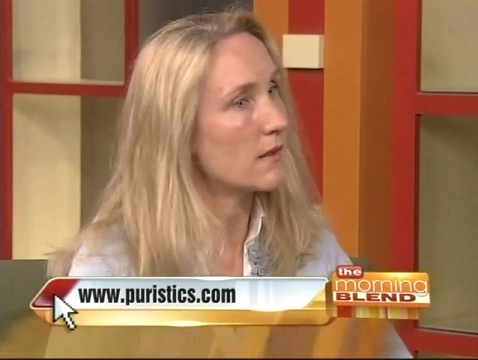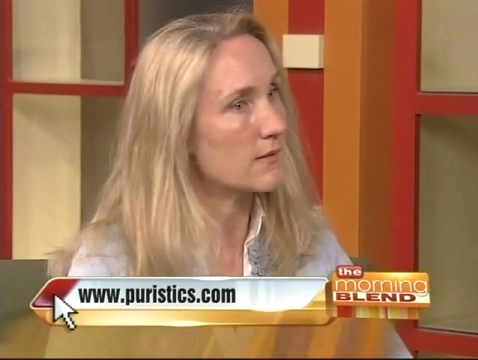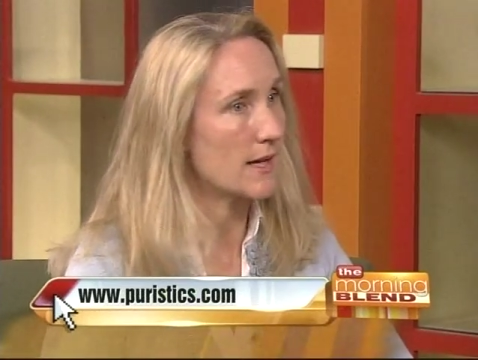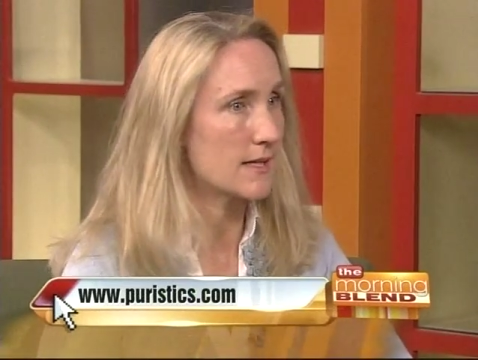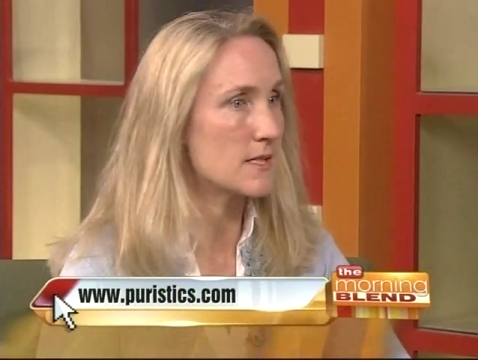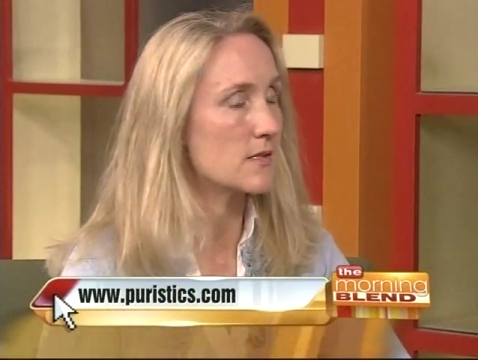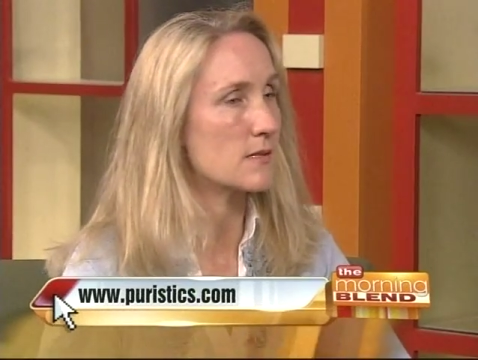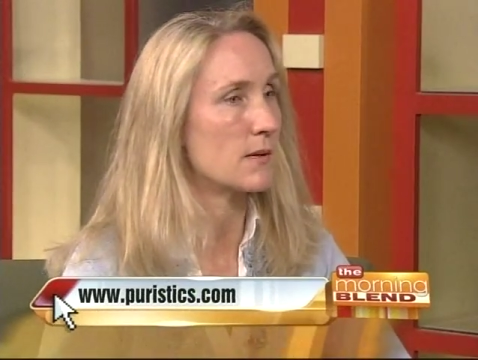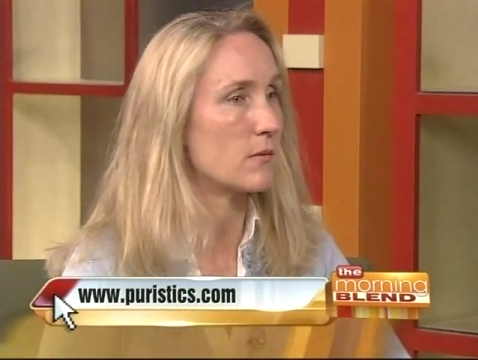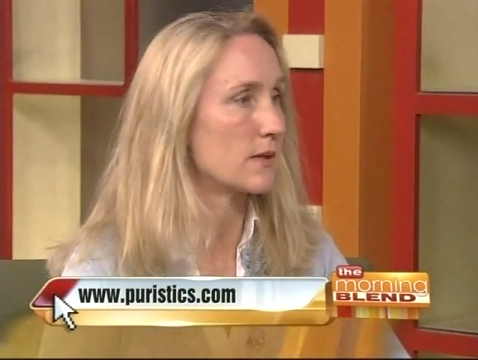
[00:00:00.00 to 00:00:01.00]
their
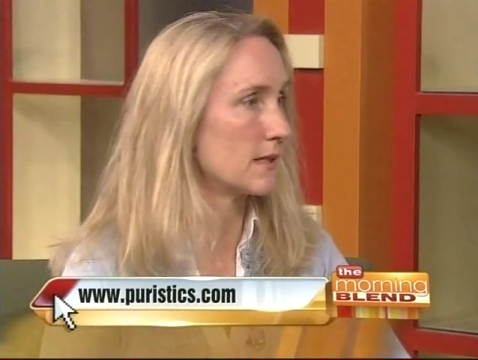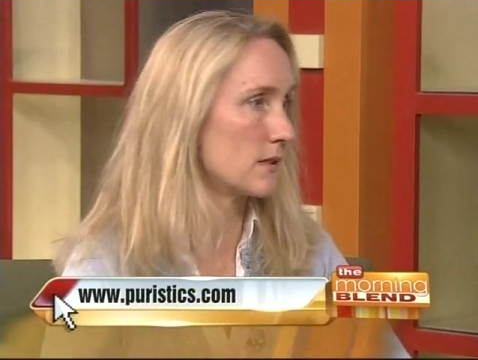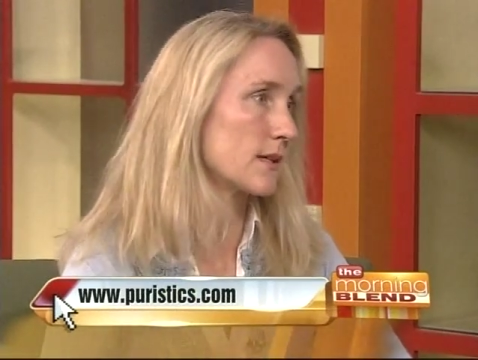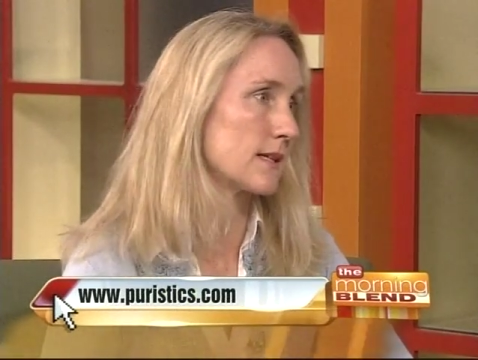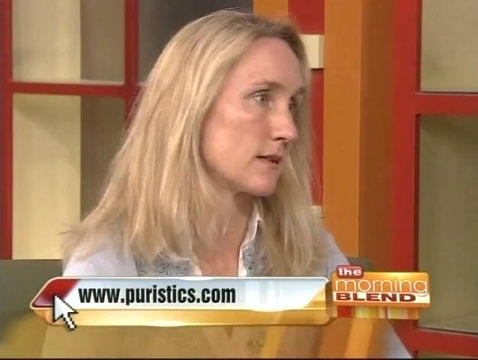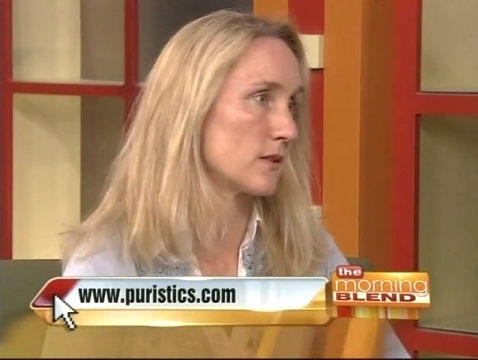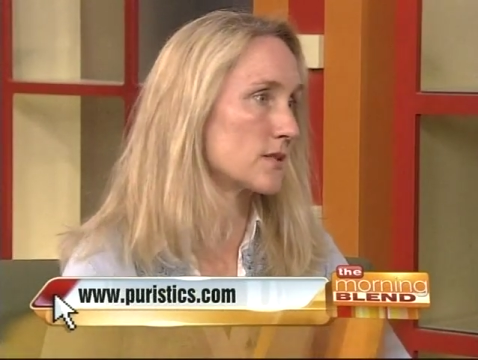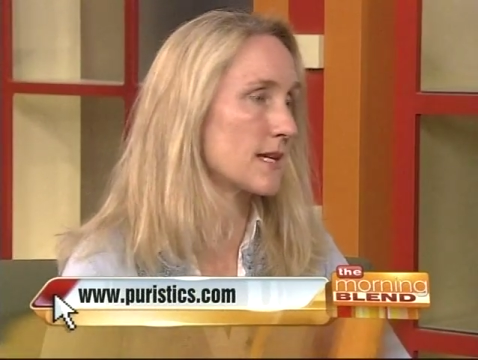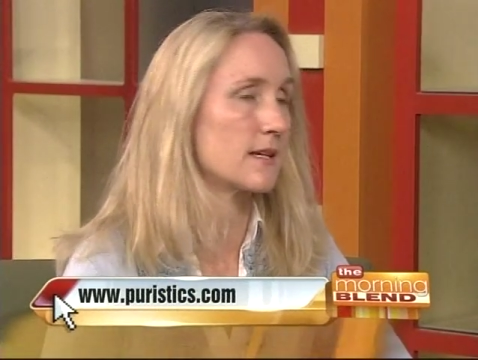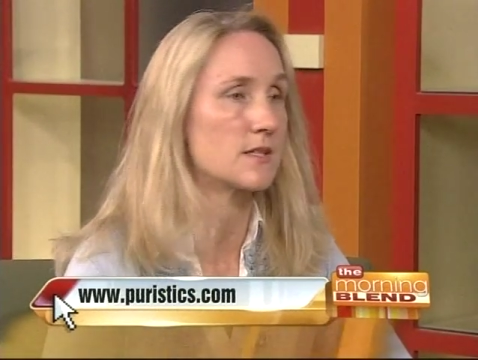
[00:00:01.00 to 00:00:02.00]
attitudes about what they
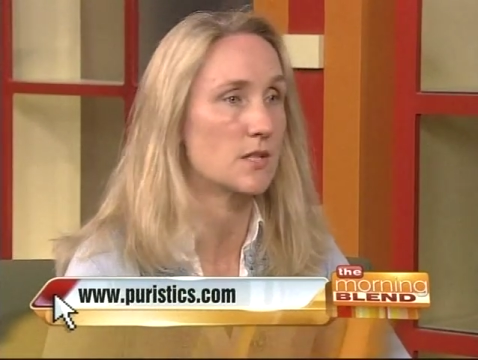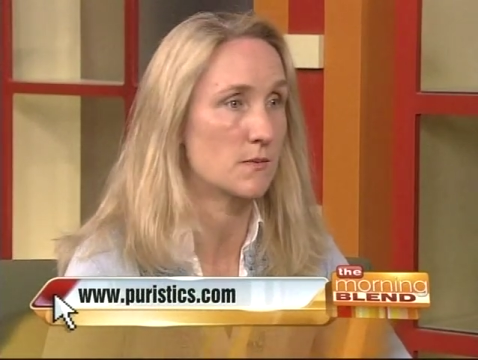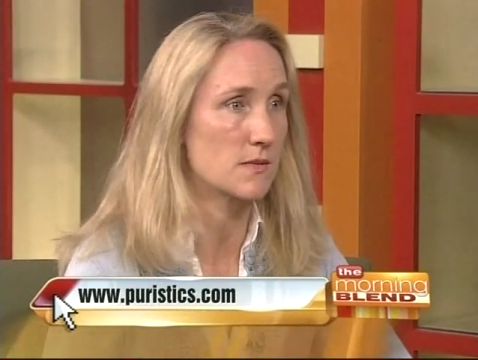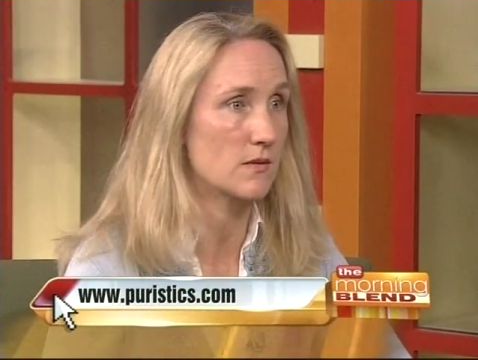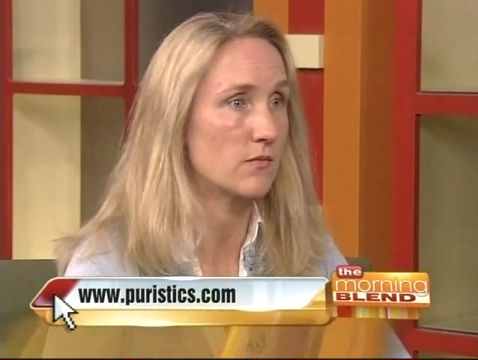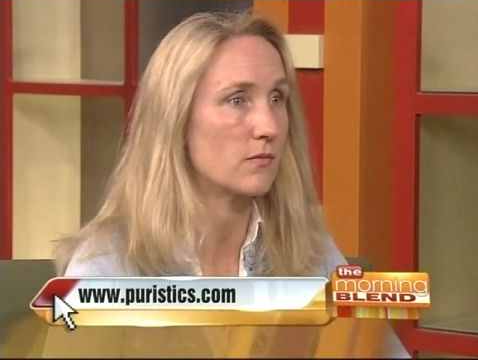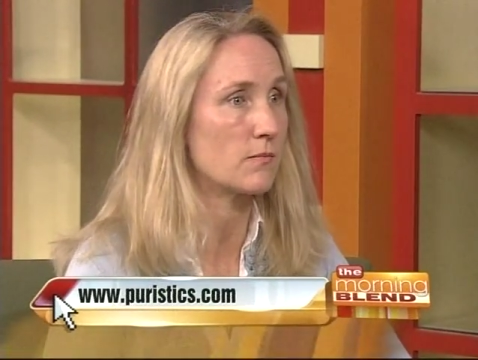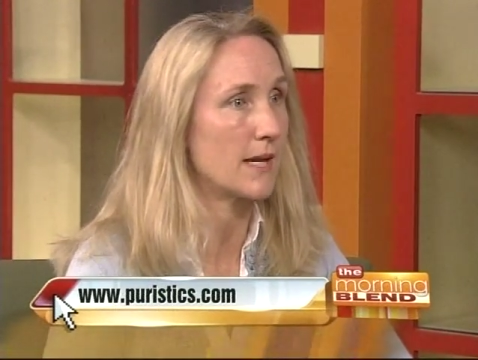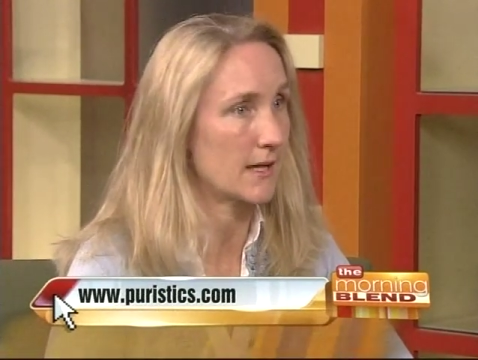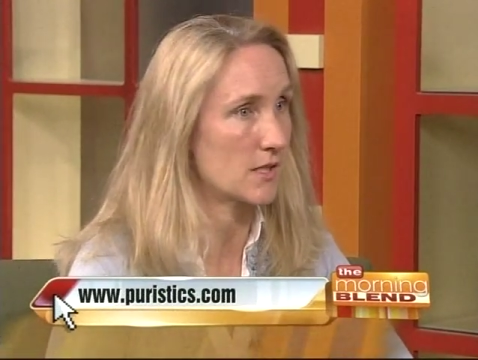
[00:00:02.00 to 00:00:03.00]
looked at in terms of
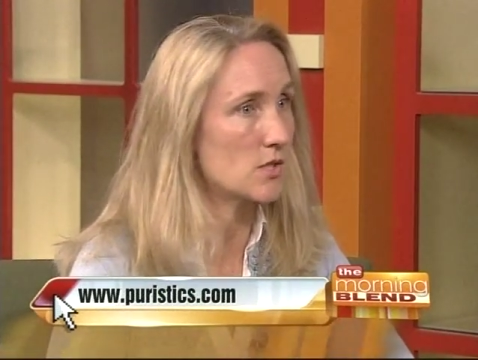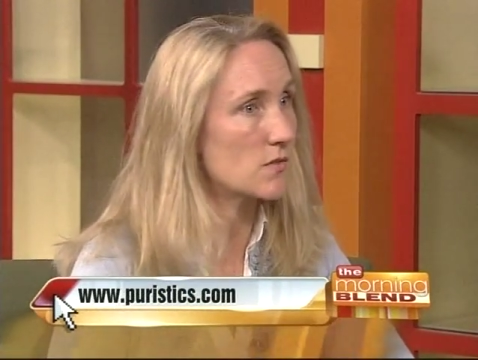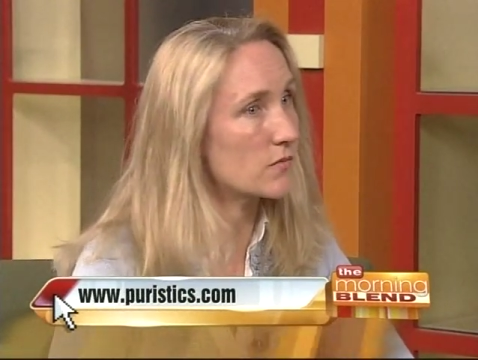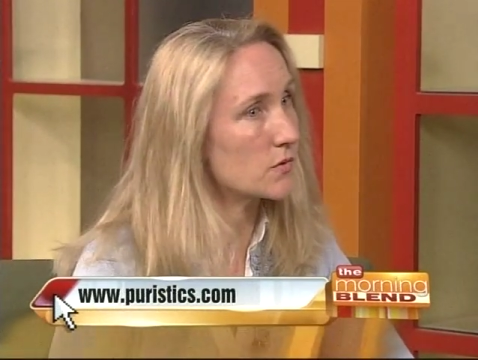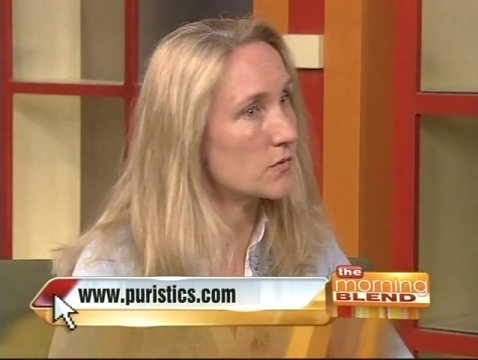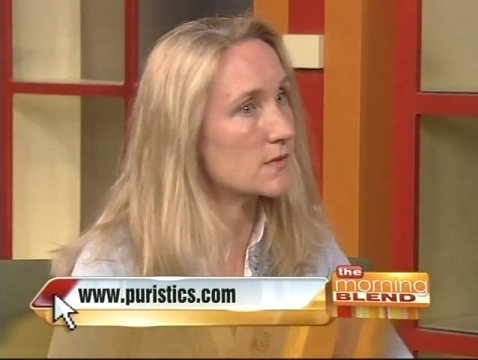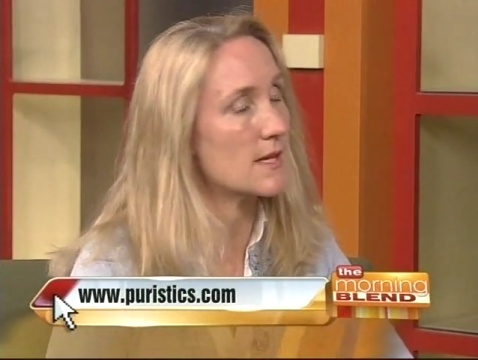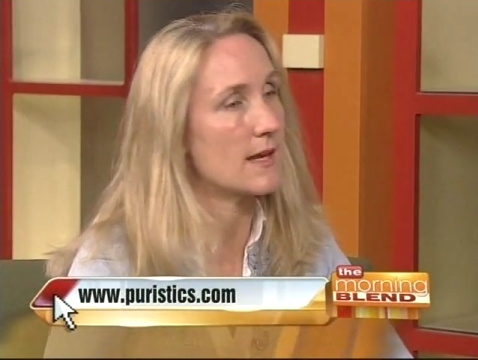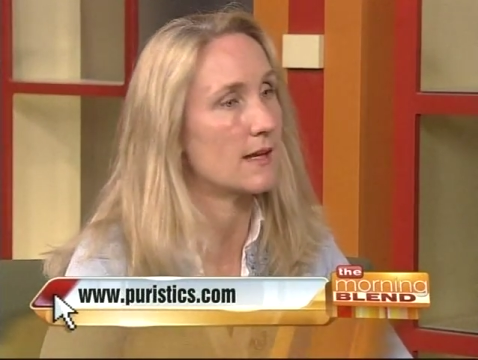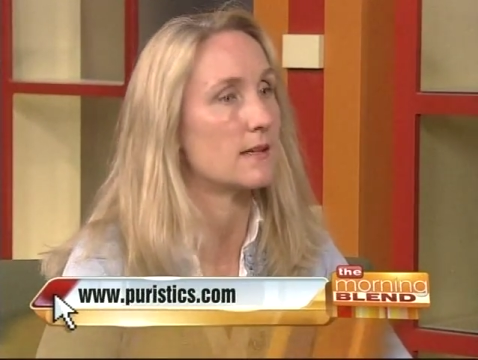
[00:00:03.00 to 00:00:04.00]
packaged
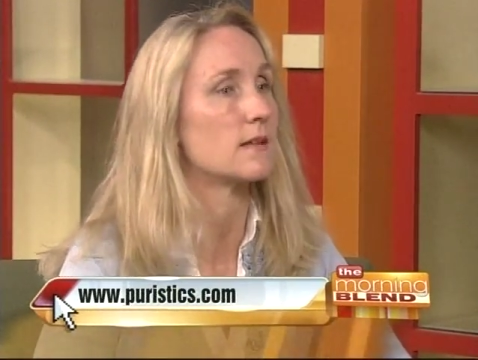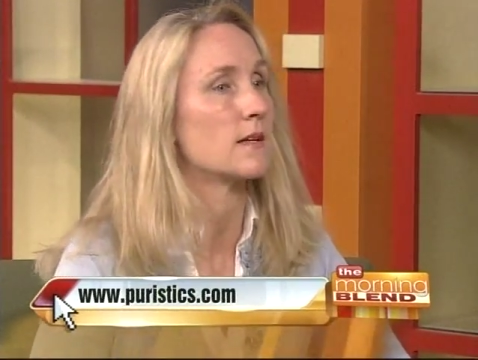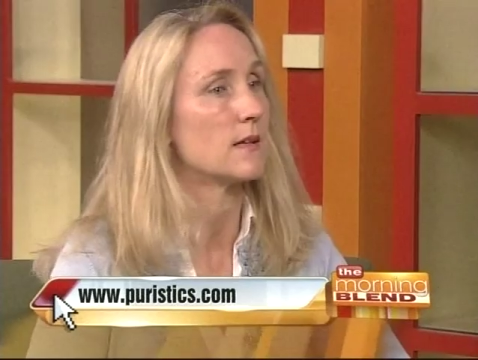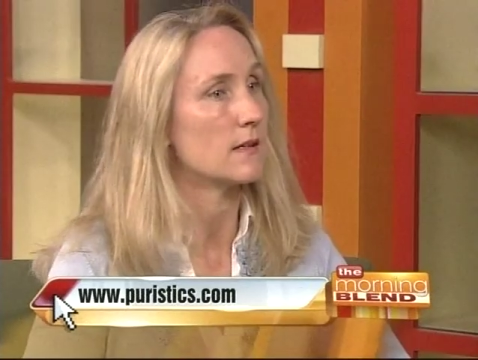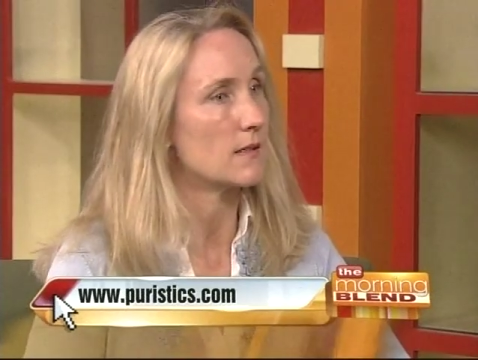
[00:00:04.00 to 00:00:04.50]
foods and